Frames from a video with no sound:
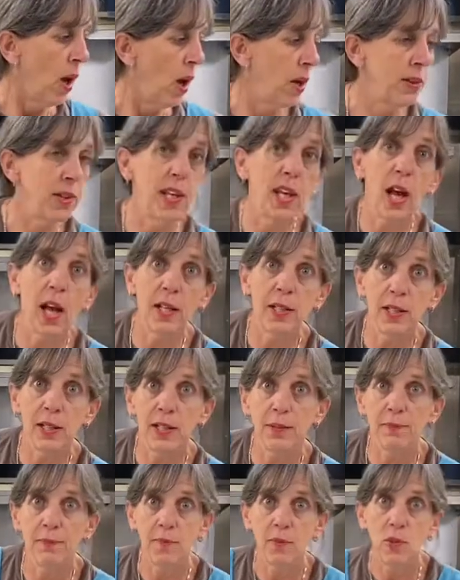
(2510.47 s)
the onion.
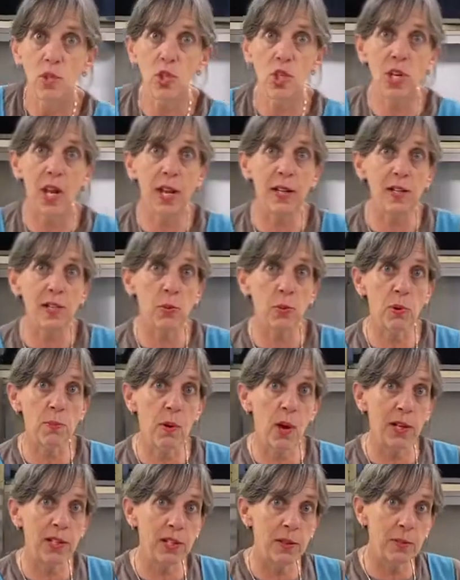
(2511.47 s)
Shannon's
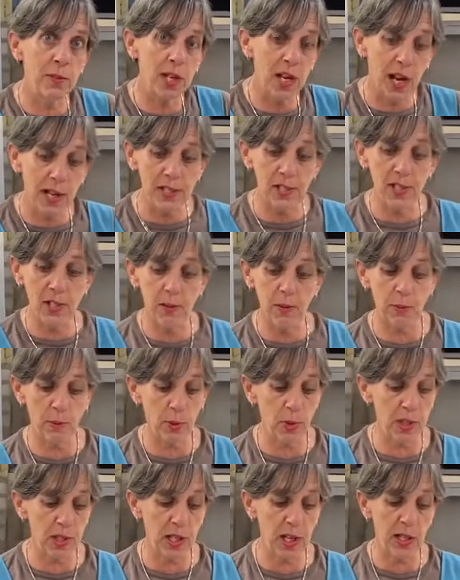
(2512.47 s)
reminding me I didn't
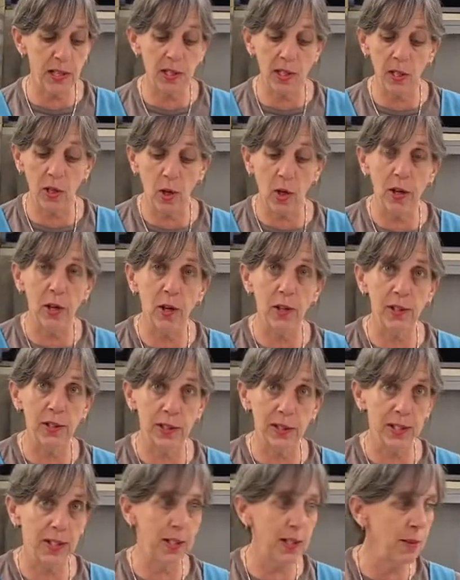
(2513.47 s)
put the onion on. Are you
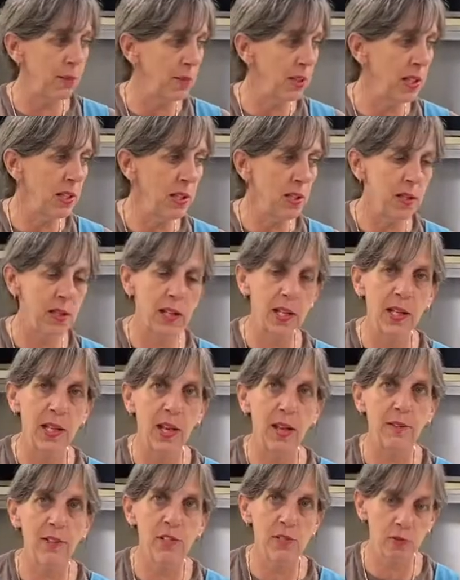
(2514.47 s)
kidding me? Thank
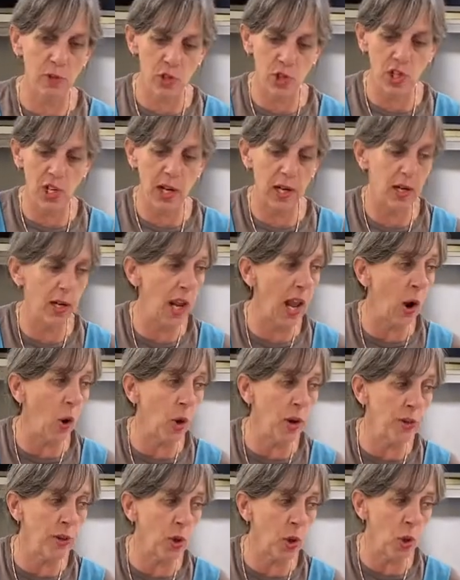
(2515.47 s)
heavens for Shannon. Or
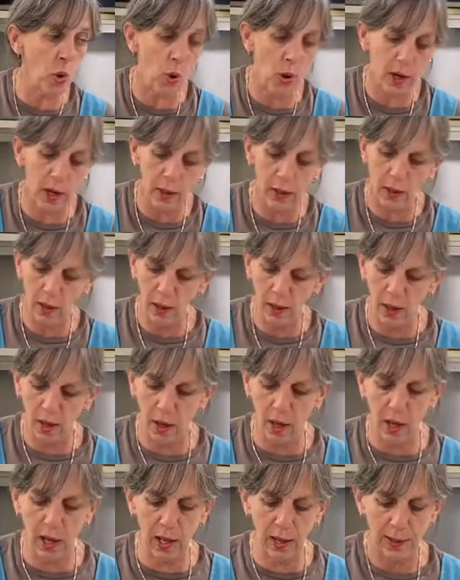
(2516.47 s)
the corn.
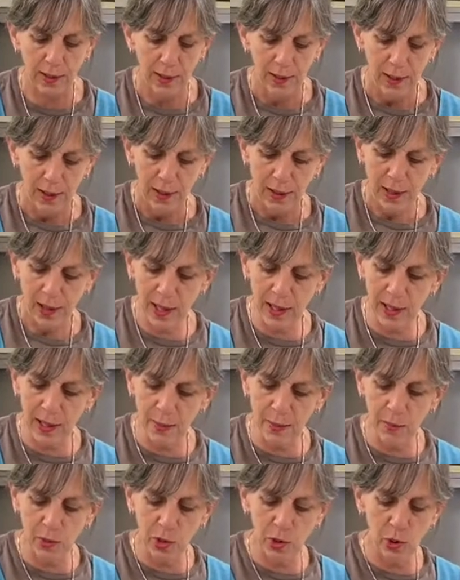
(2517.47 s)
Ah, I
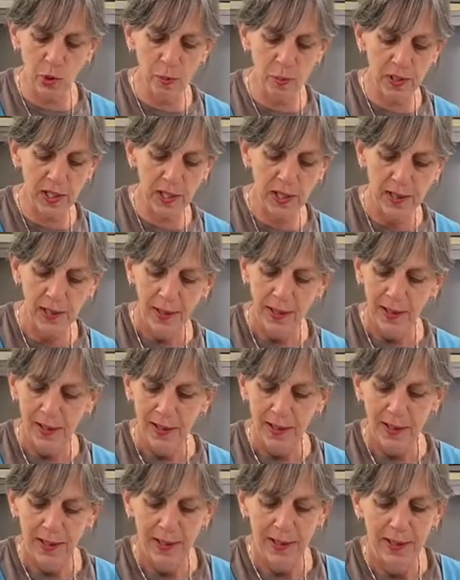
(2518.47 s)
am loopy.
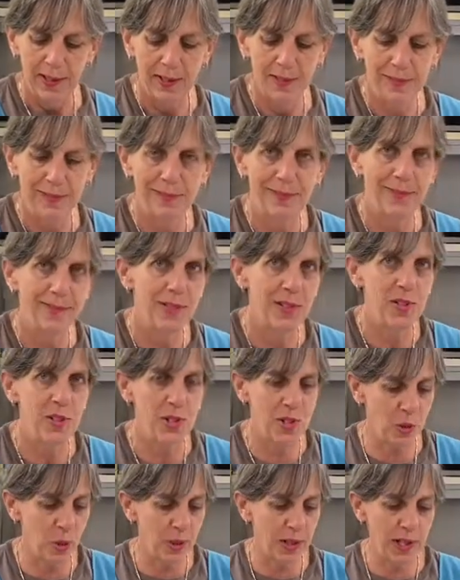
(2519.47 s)

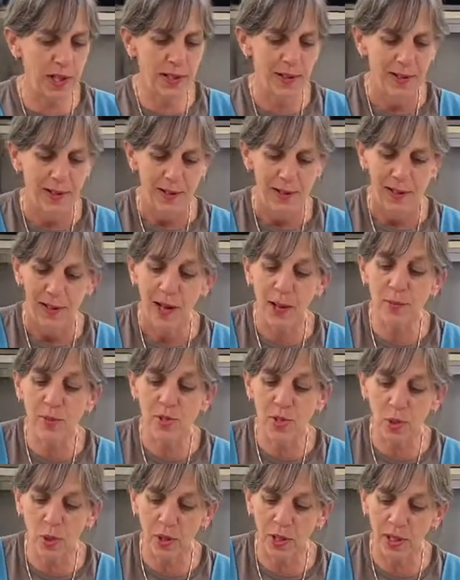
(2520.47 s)
Doy. I'm
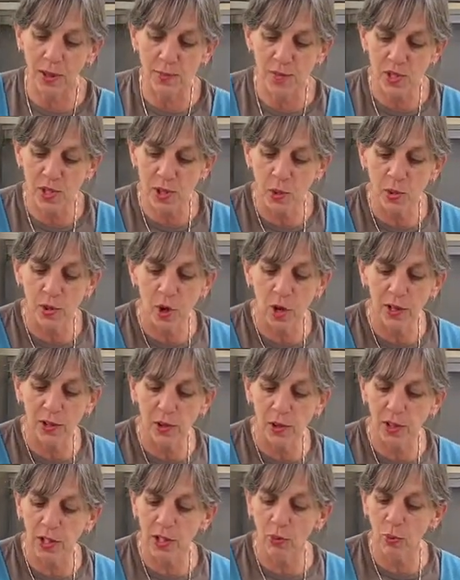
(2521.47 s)
sorry, I'm so not good at